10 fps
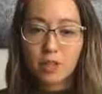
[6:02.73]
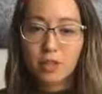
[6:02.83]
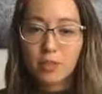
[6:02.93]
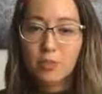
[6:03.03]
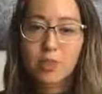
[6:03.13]

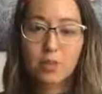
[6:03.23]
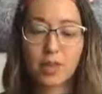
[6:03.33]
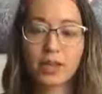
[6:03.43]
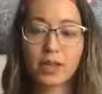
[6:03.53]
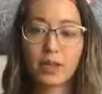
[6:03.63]
So that's pretty
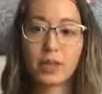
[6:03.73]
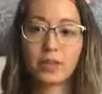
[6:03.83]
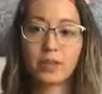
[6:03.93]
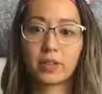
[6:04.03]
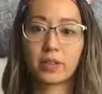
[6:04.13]
basic
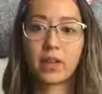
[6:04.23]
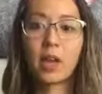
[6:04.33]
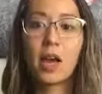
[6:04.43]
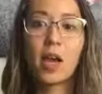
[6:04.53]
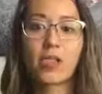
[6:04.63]
with the
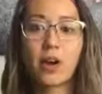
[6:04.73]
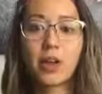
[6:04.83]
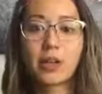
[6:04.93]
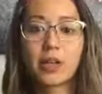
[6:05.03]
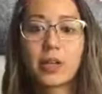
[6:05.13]

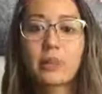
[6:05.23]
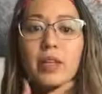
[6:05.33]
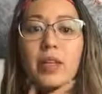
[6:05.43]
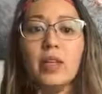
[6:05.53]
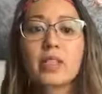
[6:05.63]
thyroid,
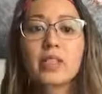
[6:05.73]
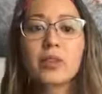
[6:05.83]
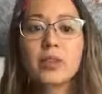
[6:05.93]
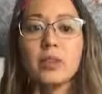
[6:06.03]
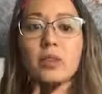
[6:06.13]
but then let's
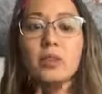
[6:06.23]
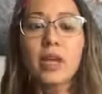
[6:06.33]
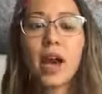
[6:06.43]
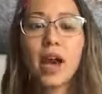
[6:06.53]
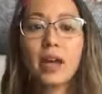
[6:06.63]
also
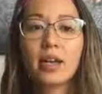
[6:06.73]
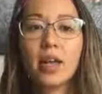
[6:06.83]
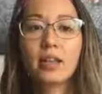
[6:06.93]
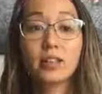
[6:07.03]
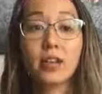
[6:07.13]
look at
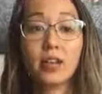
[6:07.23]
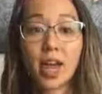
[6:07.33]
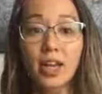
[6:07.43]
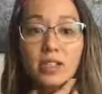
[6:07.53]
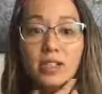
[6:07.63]
the
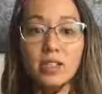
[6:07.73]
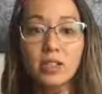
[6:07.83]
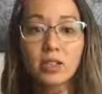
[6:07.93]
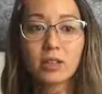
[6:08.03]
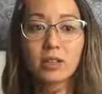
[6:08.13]
location.
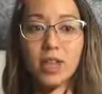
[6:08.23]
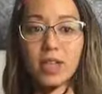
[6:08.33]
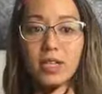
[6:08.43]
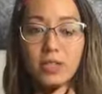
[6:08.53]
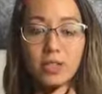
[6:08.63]
So the
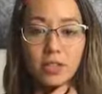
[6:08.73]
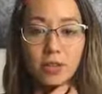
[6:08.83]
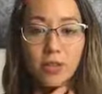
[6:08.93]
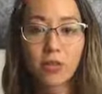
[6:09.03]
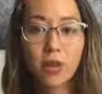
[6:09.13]
location is
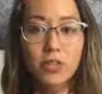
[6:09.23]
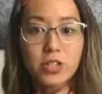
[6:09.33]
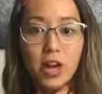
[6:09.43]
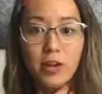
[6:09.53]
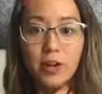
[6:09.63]
in the throat
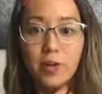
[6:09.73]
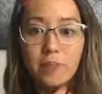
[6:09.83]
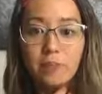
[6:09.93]
chakra.